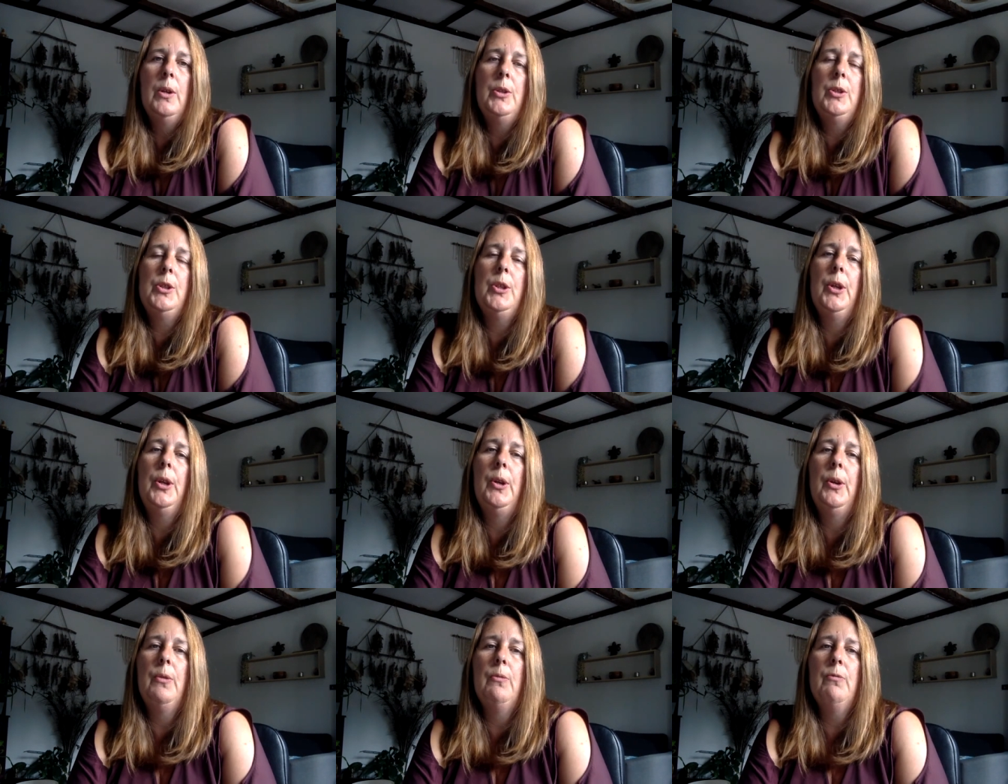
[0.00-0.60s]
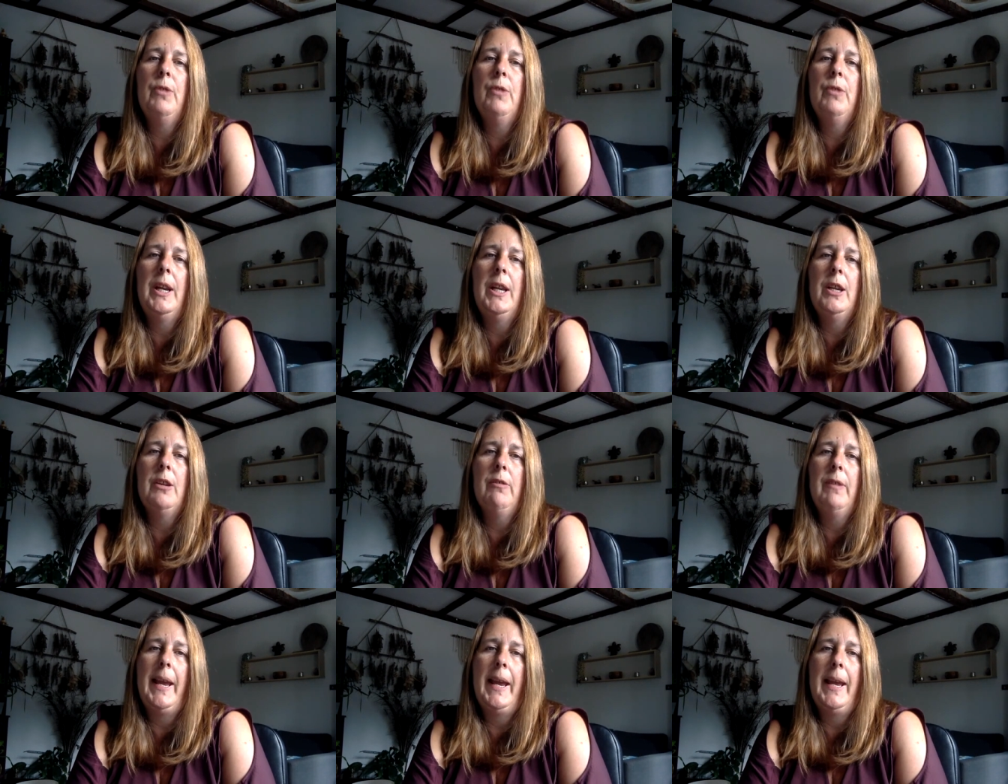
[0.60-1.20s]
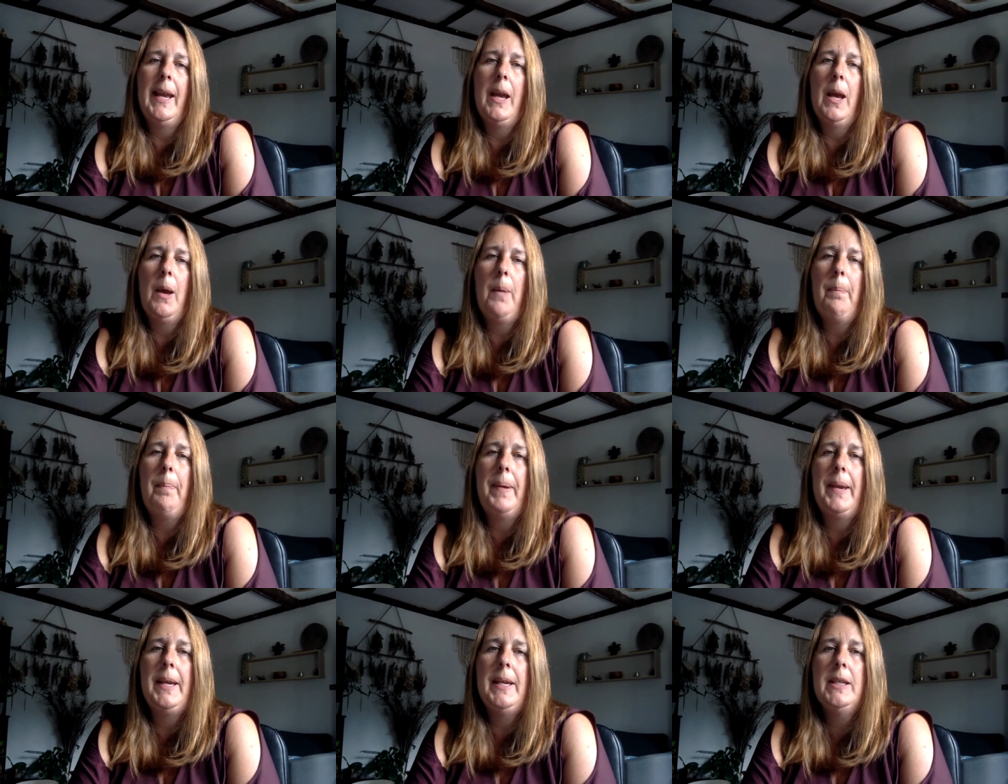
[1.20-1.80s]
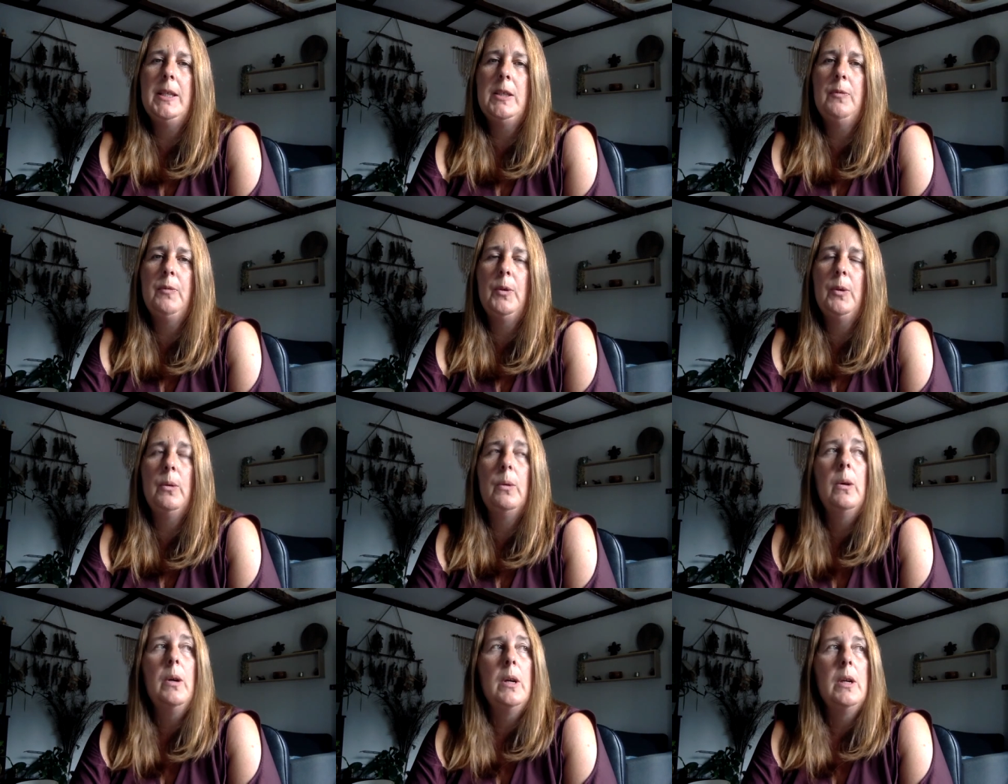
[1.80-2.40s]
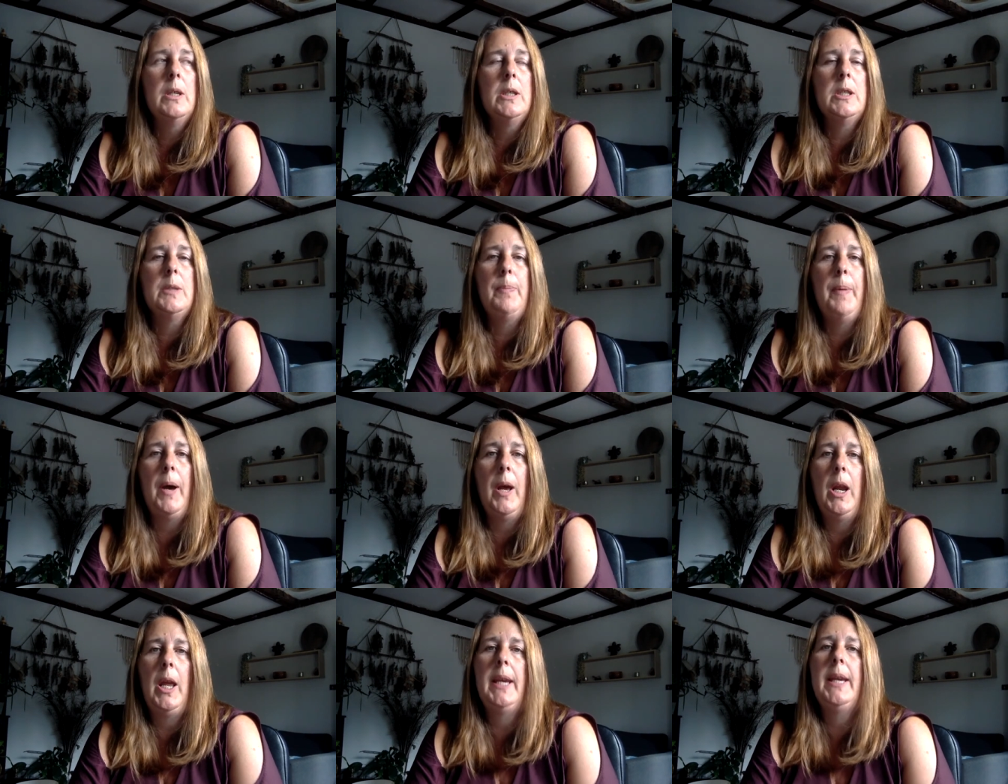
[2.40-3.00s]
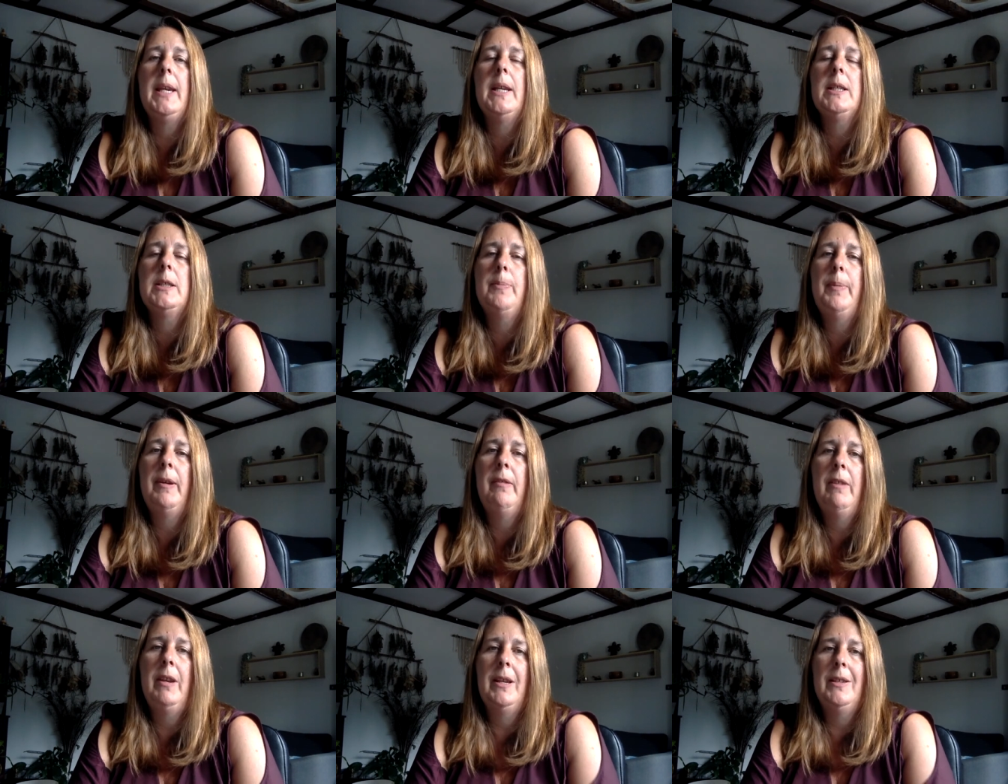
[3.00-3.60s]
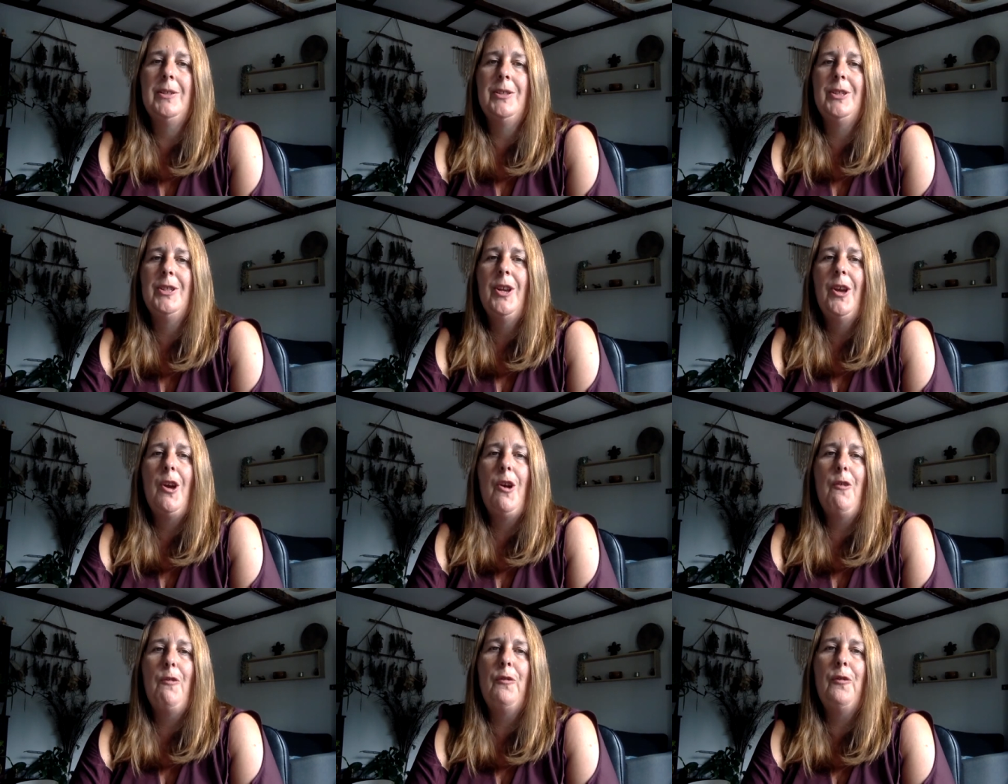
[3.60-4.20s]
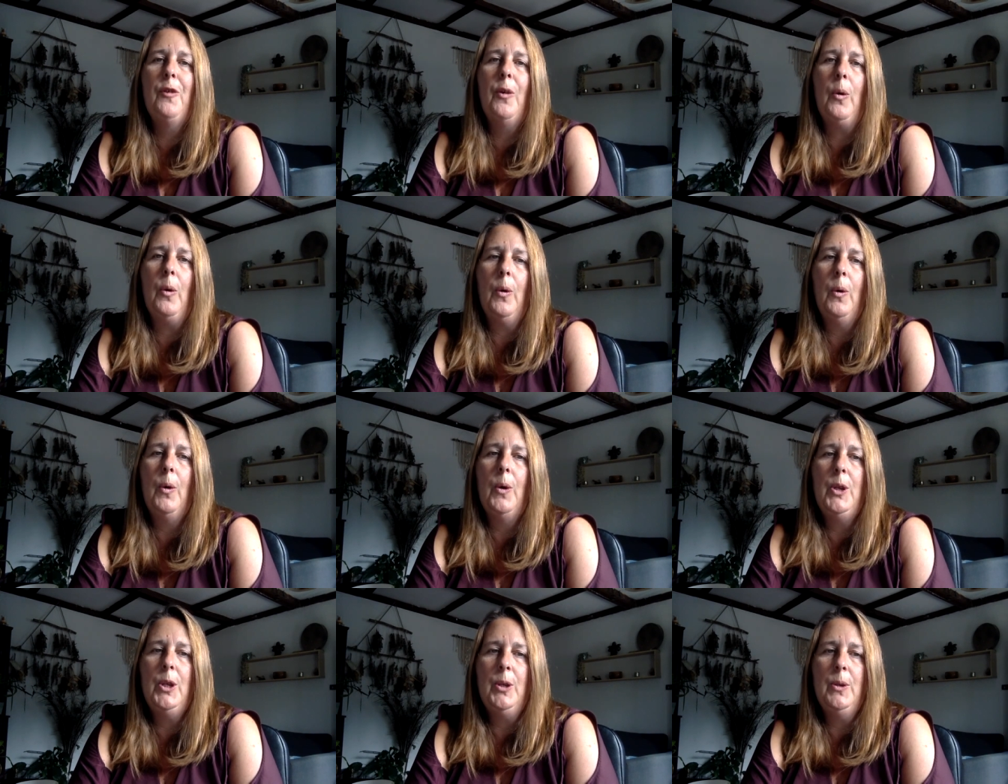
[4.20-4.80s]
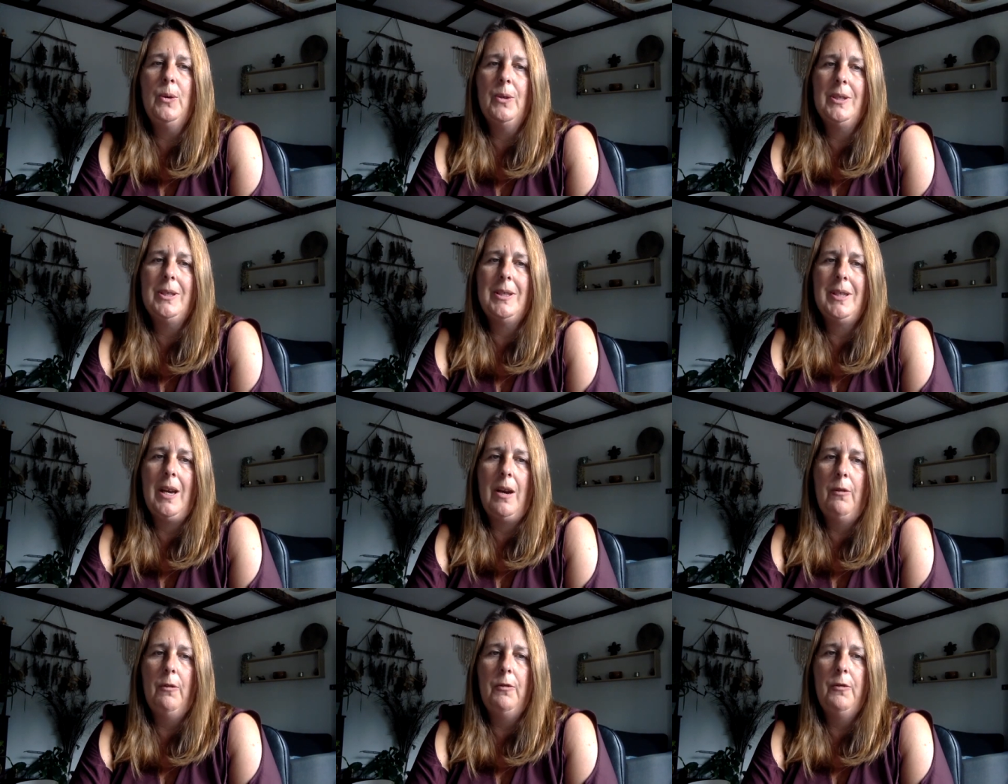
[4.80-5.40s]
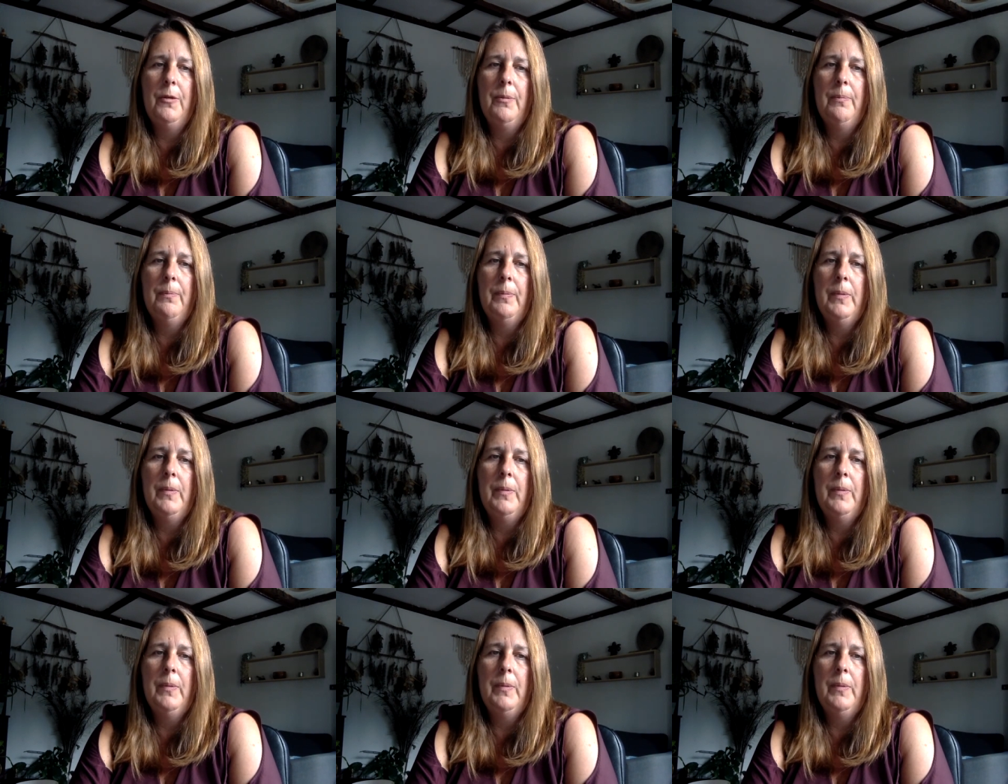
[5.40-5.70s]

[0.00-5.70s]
to really create a peaceful spa like experience for yourself.